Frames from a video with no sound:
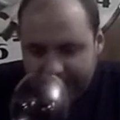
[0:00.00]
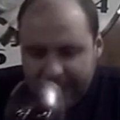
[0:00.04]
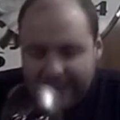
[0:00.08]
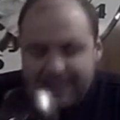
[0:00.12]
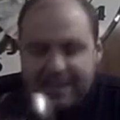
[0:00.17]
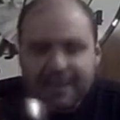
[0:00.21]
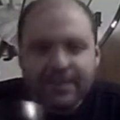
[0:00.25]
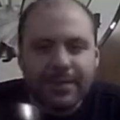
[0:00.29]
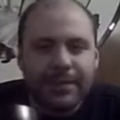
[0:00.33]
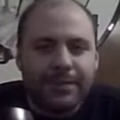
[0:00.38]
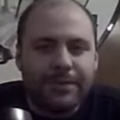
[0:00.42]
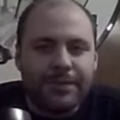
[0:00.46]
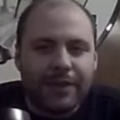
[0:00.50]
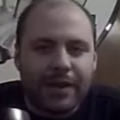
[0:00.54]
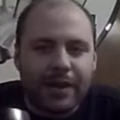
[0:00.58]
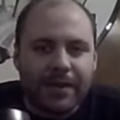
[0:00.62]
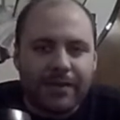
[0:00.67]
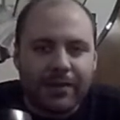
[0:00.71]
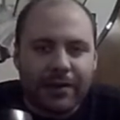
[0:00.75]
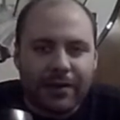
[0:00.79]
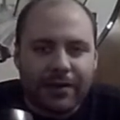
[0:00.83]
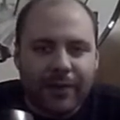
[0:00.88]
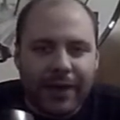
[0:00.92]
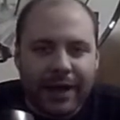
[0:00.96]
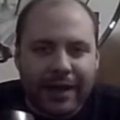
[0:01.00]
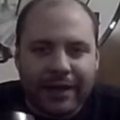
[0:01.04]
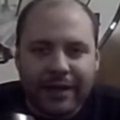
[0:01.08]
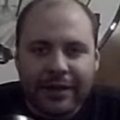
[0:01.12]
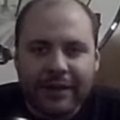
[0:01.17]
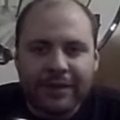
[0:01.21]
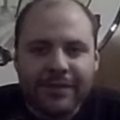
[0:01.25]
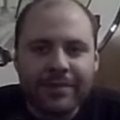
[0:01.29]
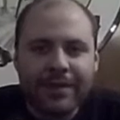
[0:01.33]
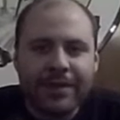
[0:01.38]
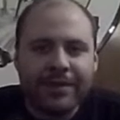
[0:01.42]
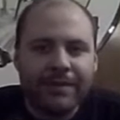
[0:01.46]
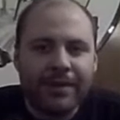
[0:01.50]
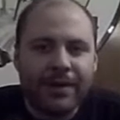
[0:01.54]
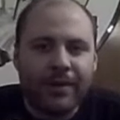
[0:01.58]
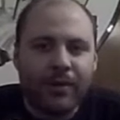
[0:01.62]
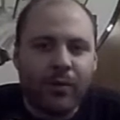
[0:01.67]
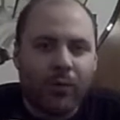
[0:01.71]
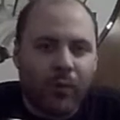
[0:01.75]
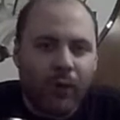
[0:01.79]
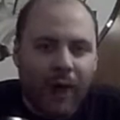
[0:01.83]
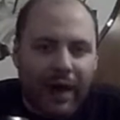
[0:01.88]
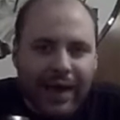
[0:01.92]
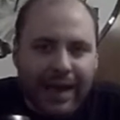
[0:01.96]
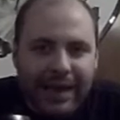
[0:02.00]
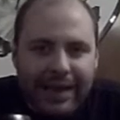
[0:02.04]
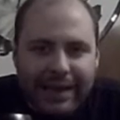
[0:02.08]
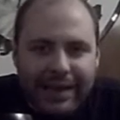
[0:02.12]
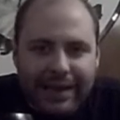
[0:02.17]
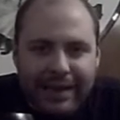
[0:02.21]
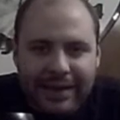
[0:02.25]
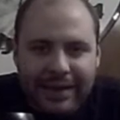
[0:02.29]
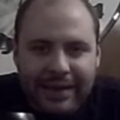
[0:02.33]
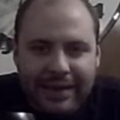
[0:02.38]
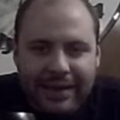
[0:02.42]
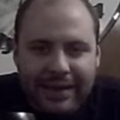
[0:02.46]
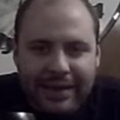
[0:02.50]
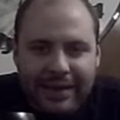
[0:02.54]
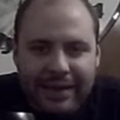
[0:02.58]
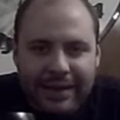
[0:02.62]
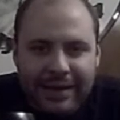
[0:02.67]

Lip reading: That's something that's fun about wine. You don't have to be a big wine,